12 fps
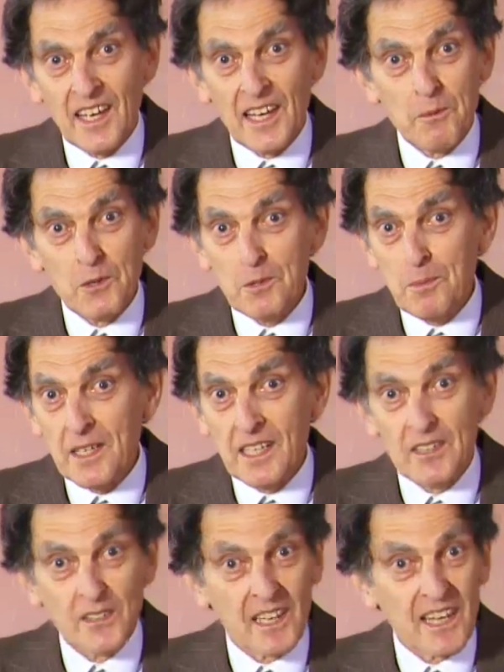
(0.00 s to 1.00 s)
It would be
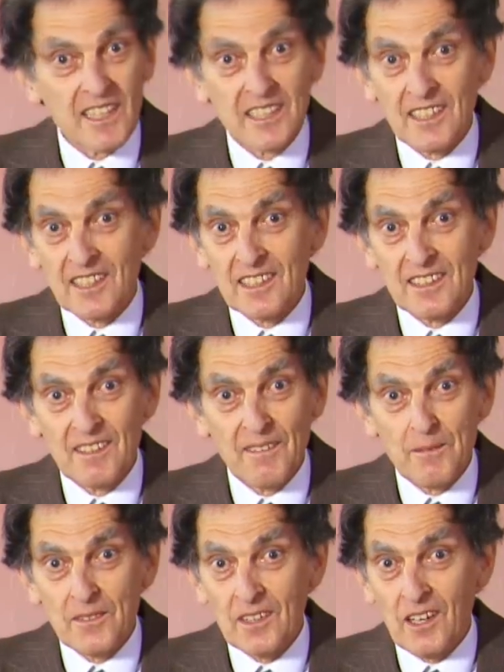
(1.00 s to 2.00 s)
creating
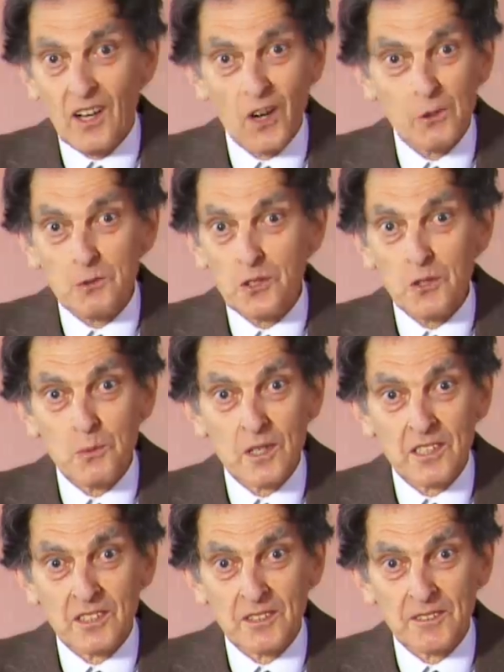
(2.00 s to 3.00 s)
a whole new
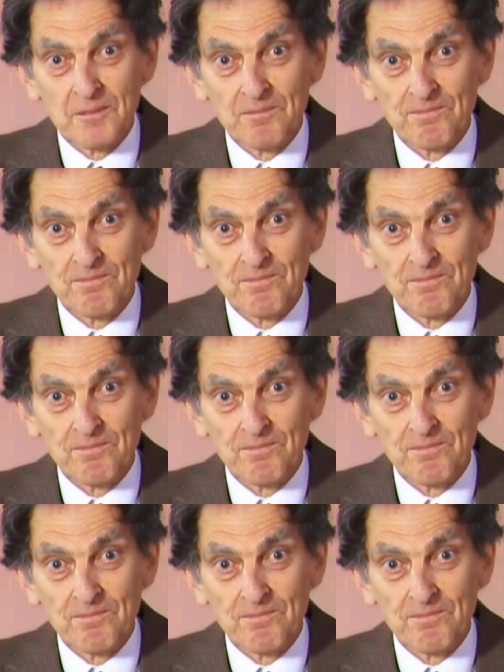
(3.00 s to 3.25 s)
world.